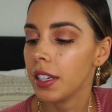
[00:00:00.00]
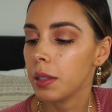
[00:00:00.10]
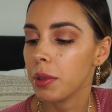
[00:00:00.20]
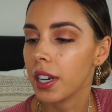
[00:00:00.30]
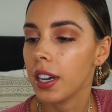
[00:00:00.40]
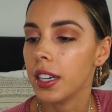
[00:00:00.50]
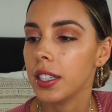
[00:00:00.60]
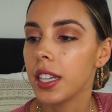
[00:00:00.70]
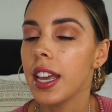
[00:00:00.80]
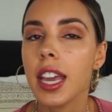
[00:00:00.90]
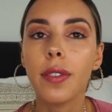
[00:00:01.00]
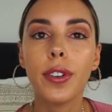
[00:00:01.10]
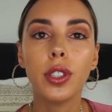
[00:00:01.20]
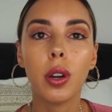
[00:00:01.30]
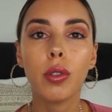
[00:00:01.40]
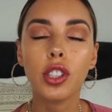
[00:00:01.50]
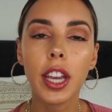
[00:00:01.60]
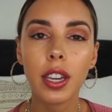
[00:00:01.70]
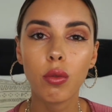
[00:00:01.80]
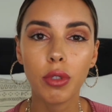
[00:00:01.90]
this because if you don't
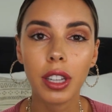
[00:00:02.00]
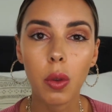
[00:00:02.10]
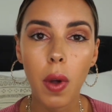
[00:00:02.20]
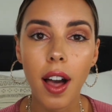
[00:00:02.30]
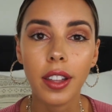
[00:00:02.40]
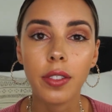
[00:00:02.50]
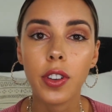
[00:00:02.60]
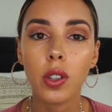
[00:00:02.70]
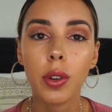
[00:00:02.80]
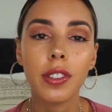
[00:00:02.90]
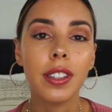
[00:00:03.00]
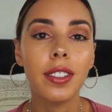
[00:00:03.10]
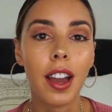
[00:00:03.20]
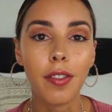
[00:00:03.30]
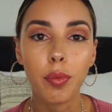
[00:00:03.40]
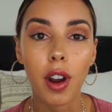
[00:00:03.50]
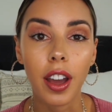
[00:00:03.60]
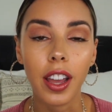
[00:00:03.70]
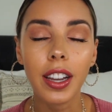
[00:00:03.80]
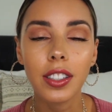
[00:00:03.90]
shake it really well and if you don't use enough
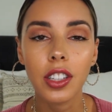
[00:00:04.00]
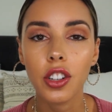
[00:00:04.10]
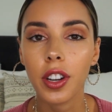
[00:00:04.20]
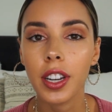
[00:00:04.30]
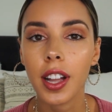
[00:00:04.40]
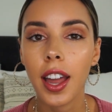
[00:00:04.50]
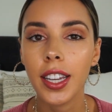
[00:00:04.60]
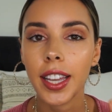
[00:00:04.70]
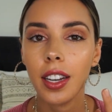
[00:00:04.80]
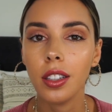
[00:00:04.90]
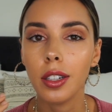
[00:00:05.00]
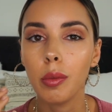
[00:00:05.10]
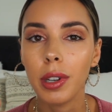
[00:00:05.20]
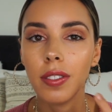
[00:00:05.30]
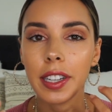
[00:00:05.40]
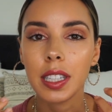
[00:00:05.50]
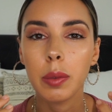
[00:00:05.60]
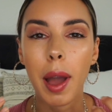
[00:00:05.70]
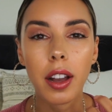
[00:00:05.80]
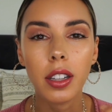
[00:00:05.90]
product, you're going to kind of get a little bit of like
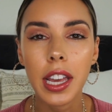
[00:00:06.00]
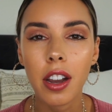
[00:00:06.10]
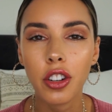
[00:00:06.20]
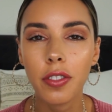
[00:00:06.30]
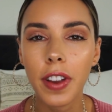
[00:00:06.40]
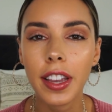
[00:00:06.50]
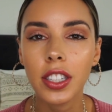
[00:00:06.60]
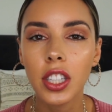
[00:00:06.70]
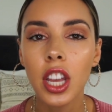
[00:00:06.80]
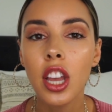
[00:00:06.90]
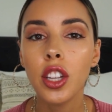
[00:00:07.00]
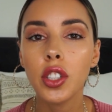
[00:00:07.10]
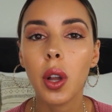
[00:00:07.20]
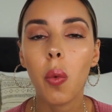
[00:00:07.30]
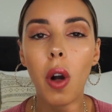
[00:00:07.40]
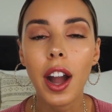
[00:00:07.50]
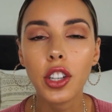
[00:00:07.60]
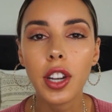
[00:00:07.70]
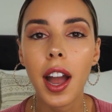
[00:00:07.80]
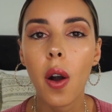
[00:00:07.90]
speckling on your face. So
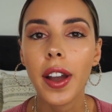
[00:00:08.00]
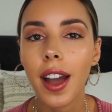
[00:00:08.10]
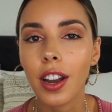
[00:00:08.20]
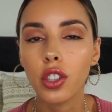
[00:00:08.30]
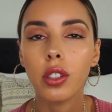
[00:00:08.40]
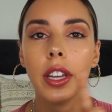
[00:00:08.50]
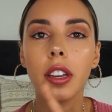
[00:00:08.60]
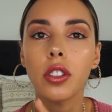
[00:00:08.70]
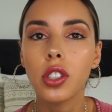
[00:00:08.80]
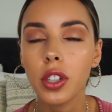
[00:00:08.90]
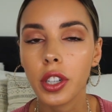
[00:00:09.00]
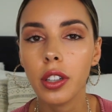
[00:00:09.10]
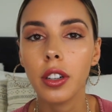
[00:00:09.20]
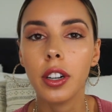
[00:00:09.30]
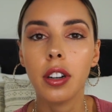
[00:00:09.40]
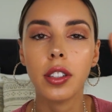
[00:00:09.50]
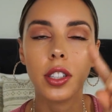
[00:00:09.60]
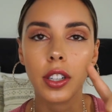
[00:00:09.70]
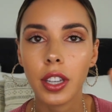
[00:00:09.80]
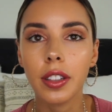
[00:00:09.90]
watch how I actually
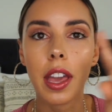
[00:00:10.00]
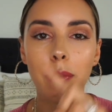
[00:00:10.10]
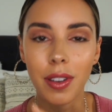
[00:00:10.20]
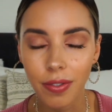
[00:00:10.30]
circulate my